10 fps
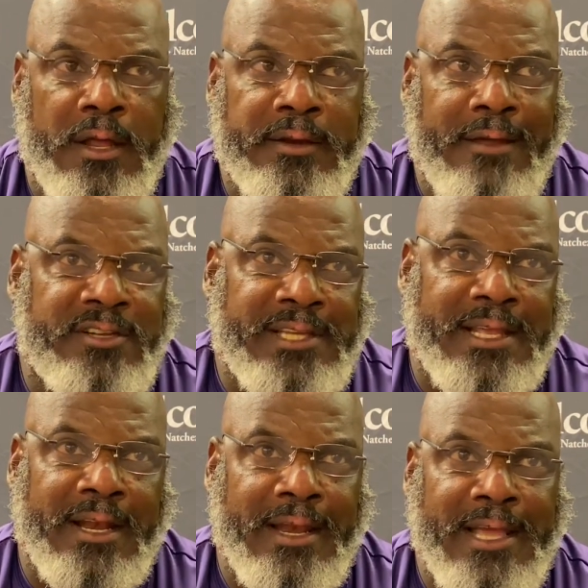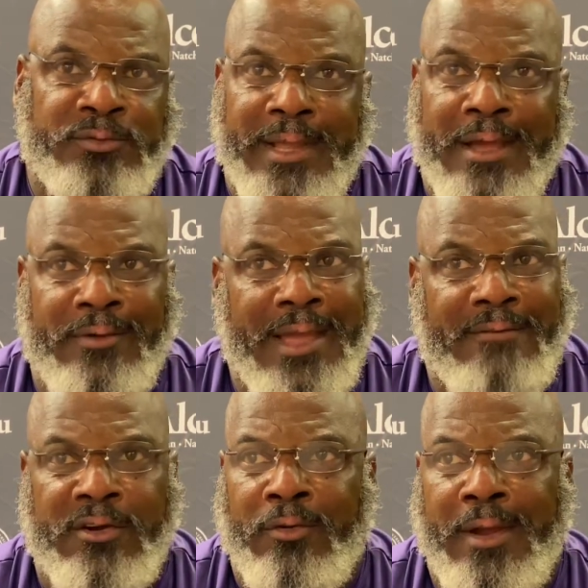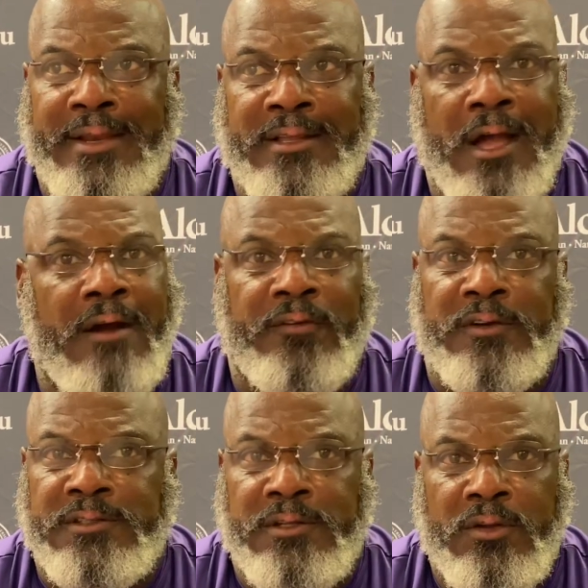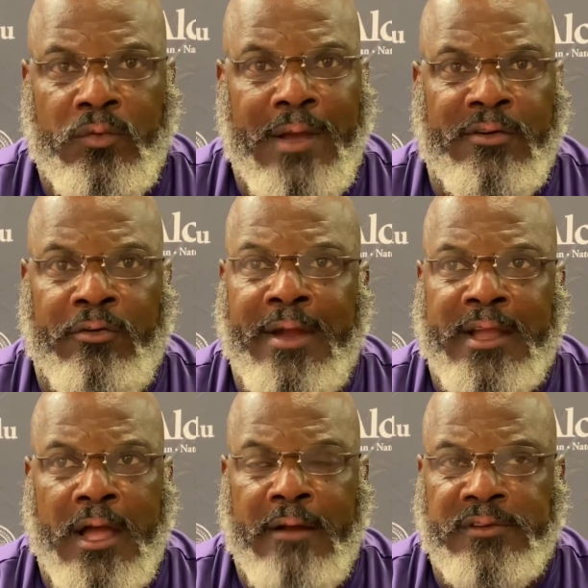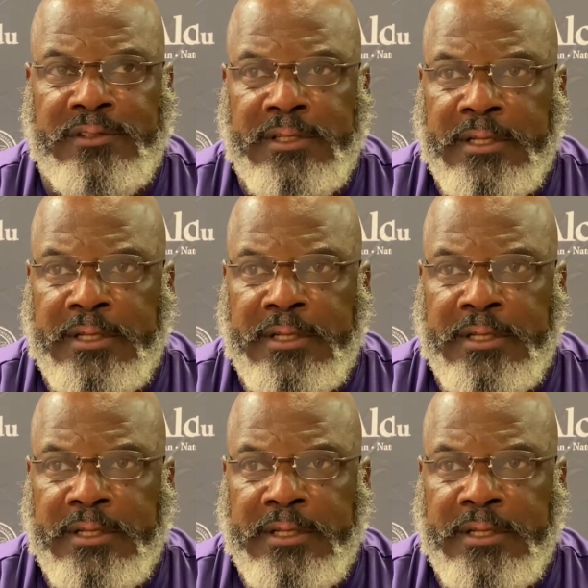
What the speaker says: Never to say the less, we have a great conference. We have a great conference.